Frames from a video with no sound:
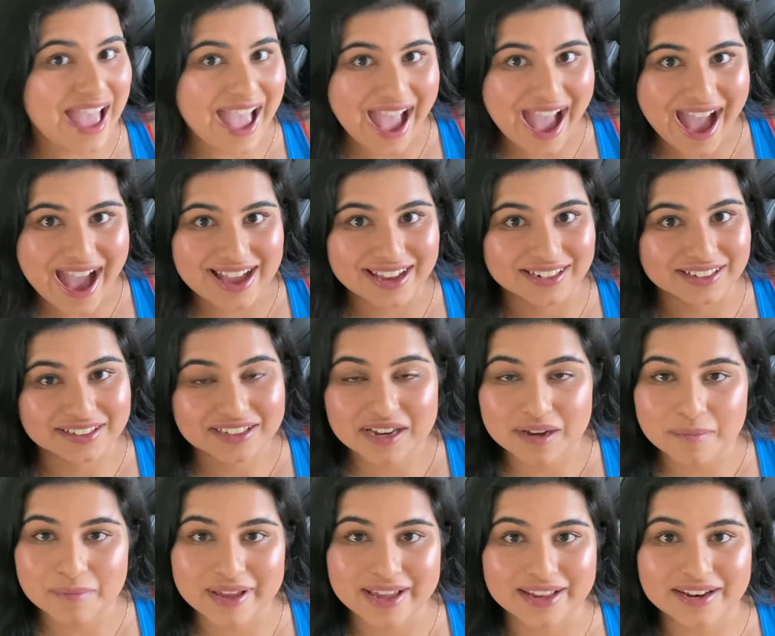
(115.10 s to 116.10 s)
add,
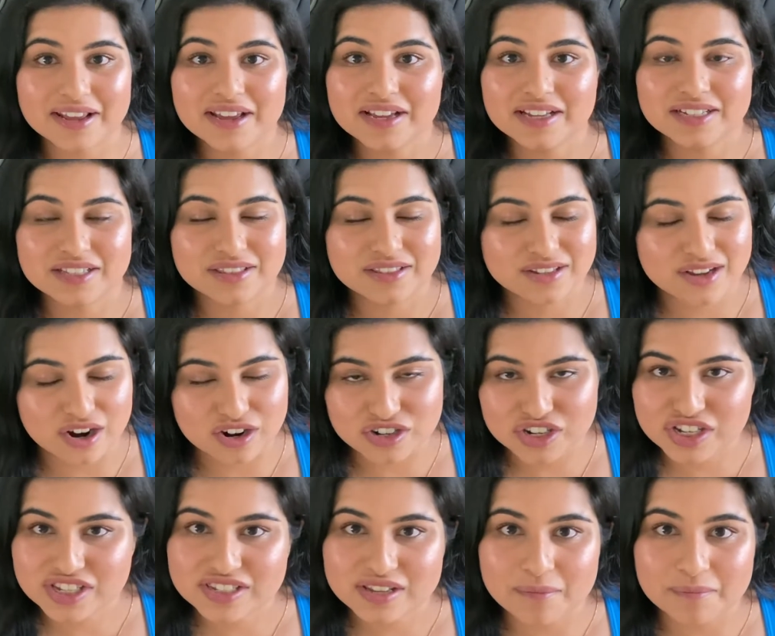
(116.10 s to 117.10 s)
commit, are
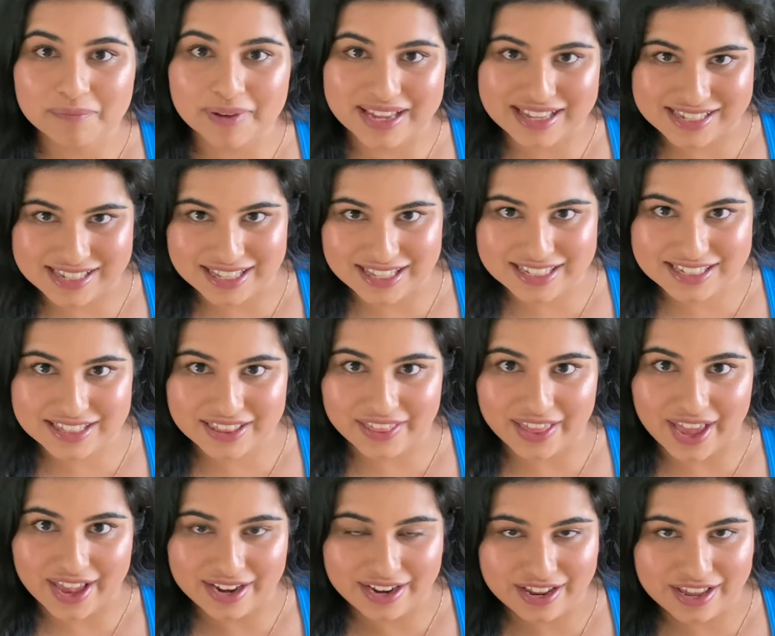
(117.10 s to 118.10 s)
just some basics
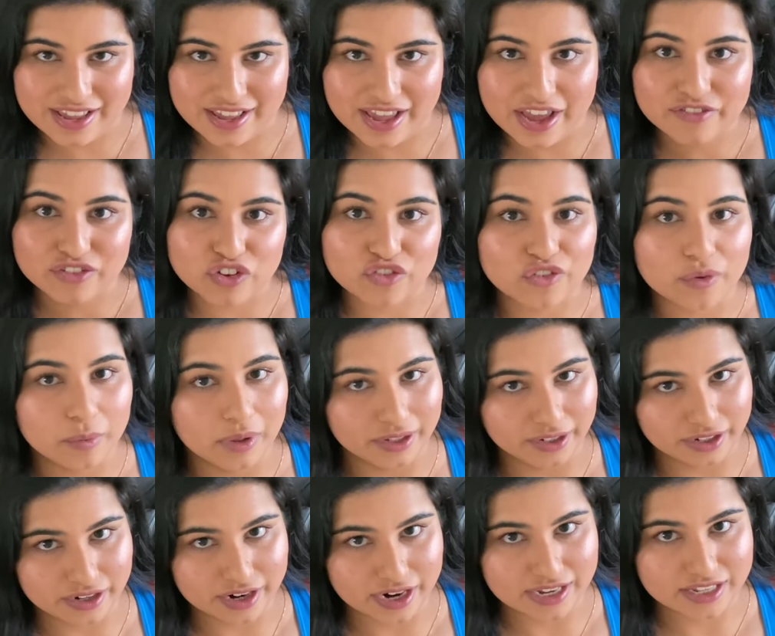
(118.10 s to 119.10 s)
that if you
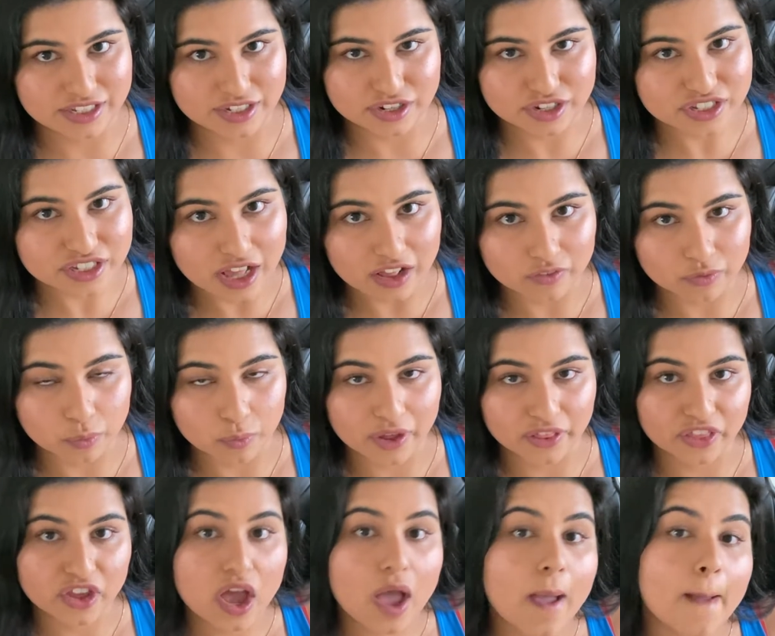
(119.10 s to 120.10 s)
familiarize yourself
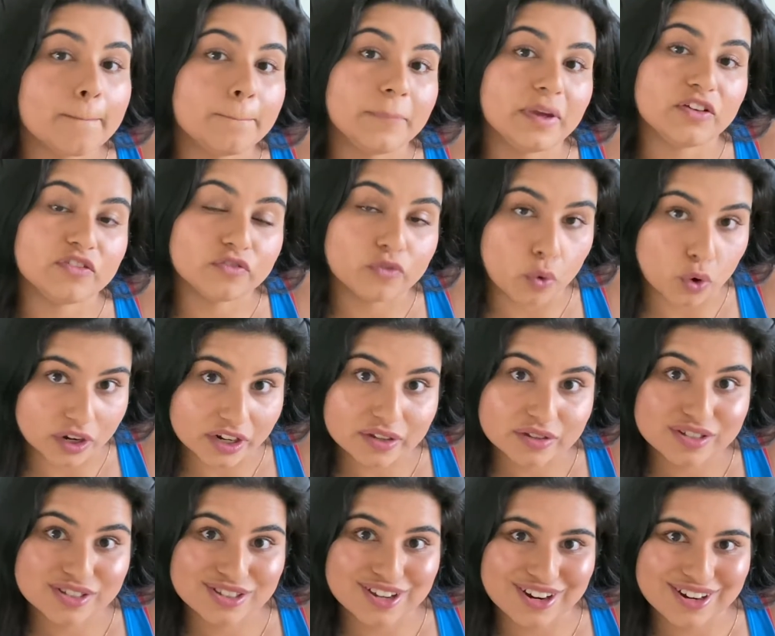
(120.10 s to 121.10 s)
with before you
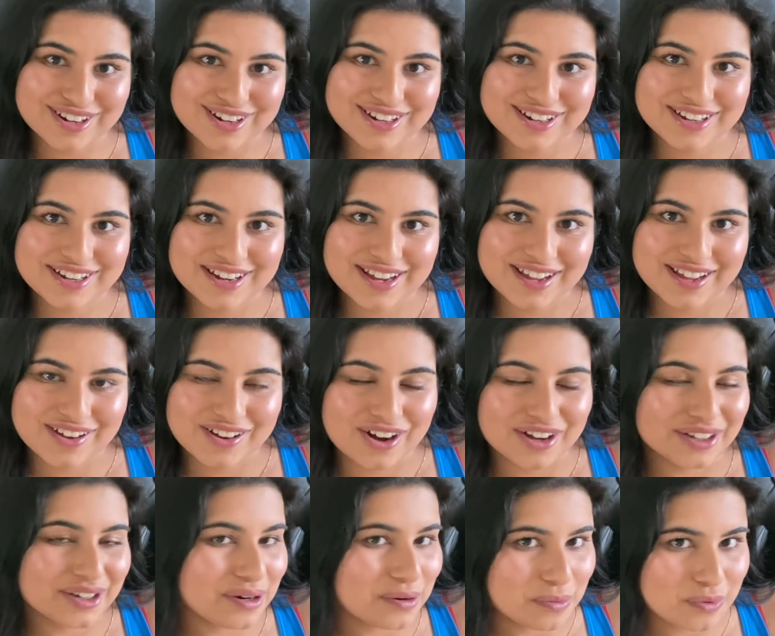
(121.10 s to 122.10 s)
start on
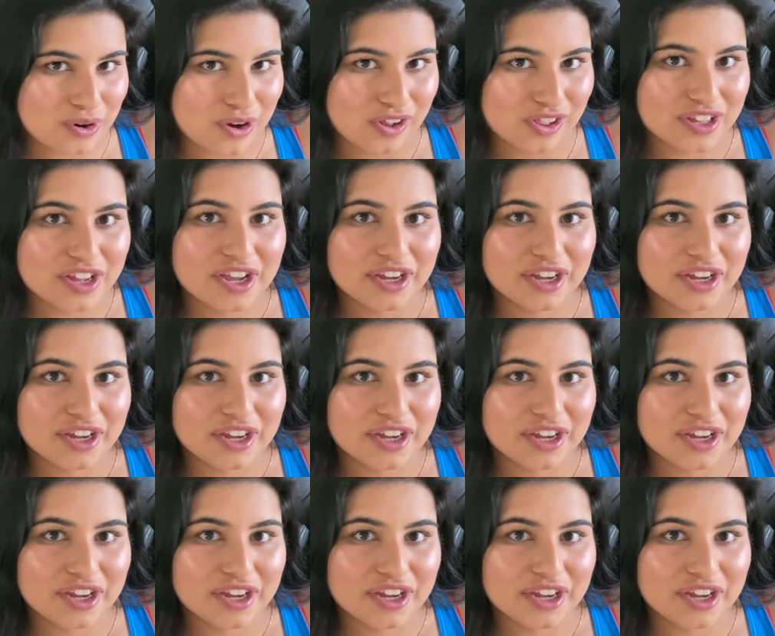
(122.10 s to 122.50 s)
your role,